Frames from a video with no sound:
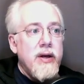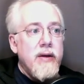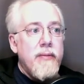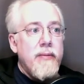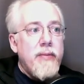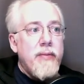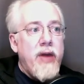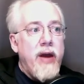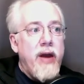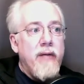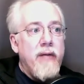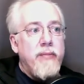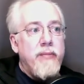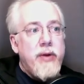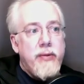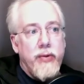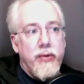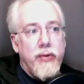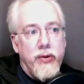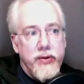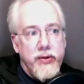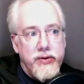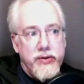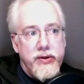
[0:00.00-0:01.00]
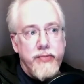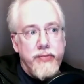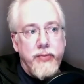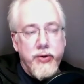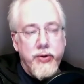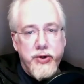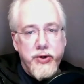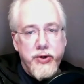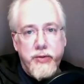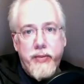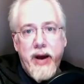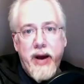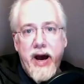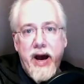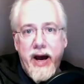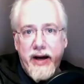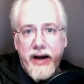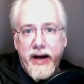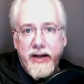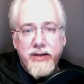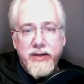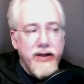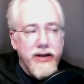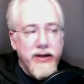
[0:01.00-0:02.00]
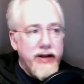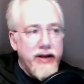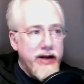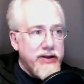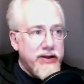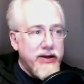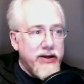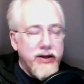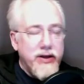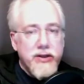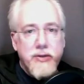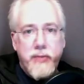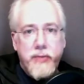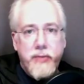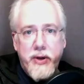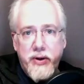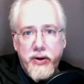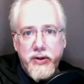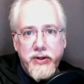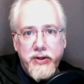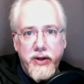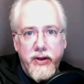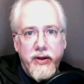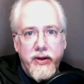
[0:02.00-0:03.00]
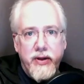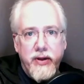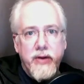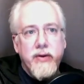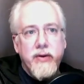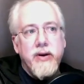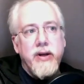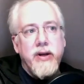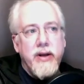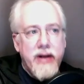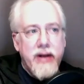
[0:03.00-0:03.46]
And people pushed back and said that's a conspiracy theory.